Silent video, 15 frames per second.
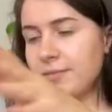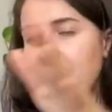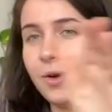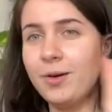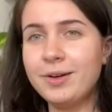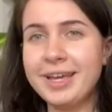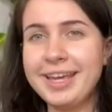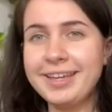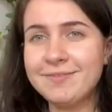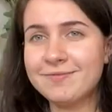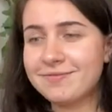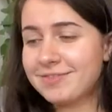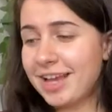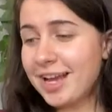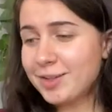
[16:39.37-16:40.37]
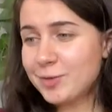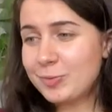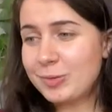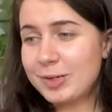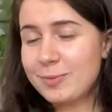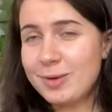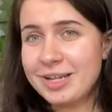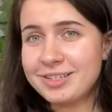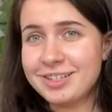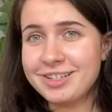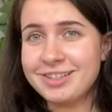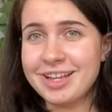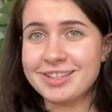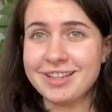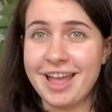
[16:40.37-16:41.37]
Okay, that's pretty much
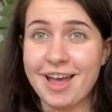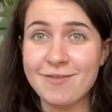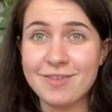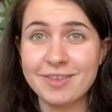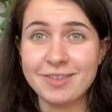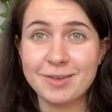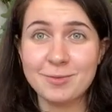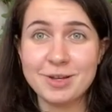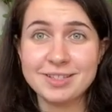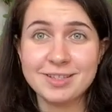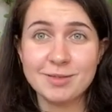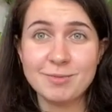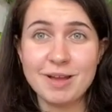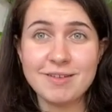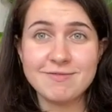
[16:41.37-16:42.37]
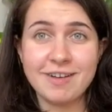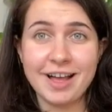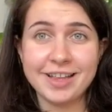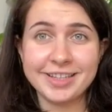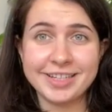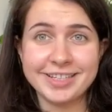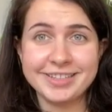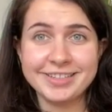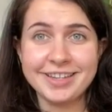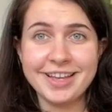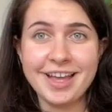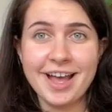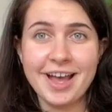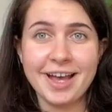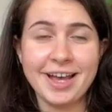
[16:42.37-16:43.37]
it. That's everything what's in my violin.
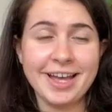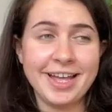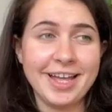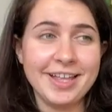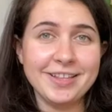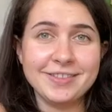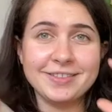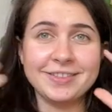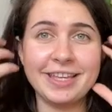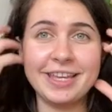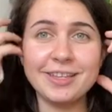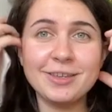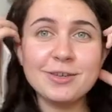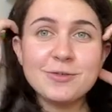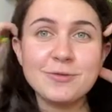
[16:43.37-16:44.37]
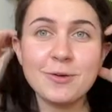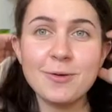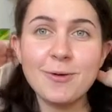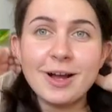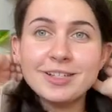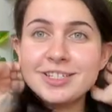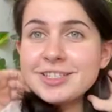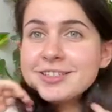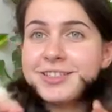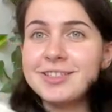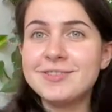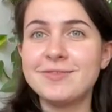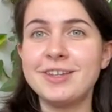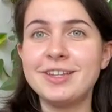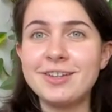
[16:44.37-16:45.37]
Thank you for watching
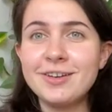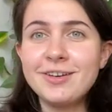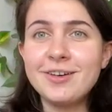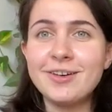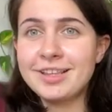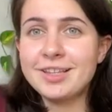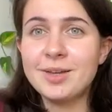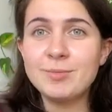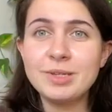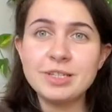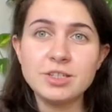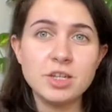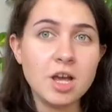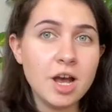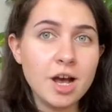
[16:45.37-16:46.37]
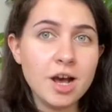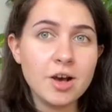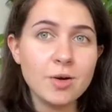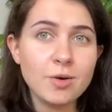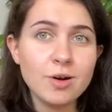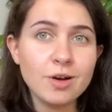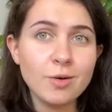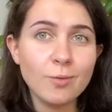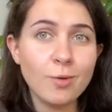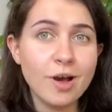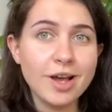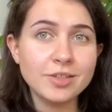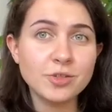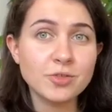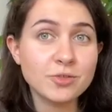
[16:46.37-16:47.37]
this video. Let me know
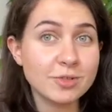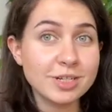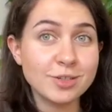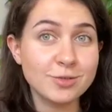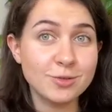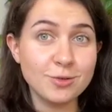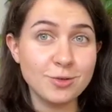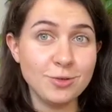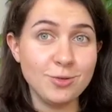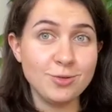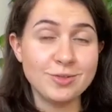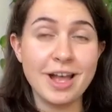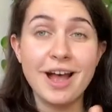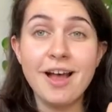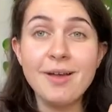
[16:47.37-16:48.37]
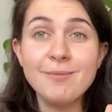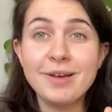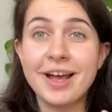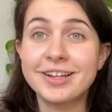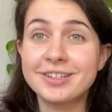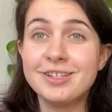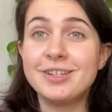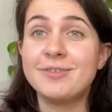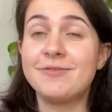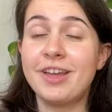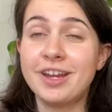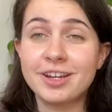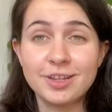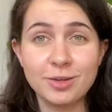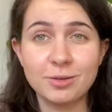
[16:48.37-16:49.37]
what strings do you use. I'm actually
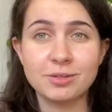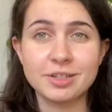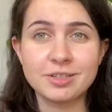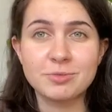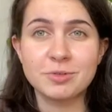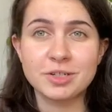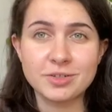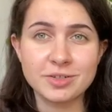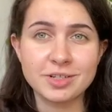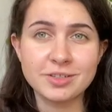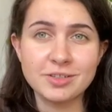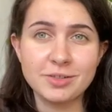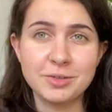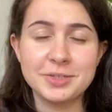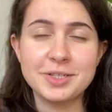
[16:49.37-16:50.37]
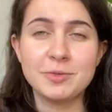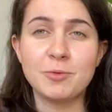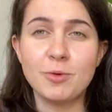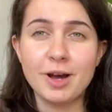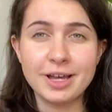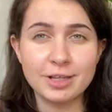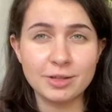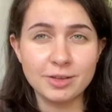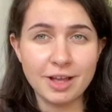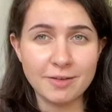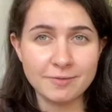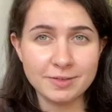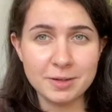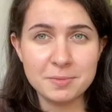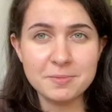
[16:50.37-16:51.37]
very curious what strings you use and why you
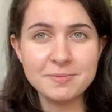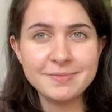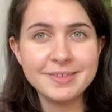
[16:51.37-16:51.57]
love them.